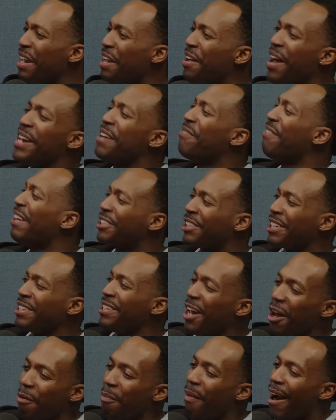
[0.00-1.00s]
None of us should
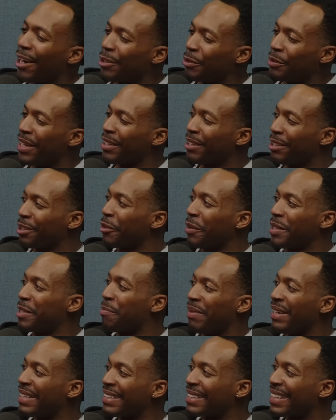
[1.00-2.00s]
know Marjorie Taylor Greene's
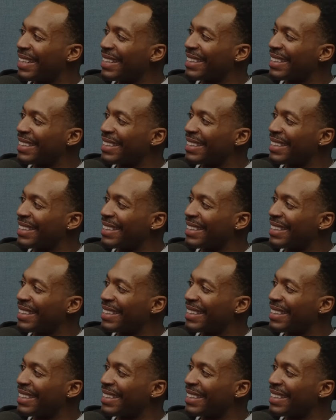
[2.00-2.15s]
business.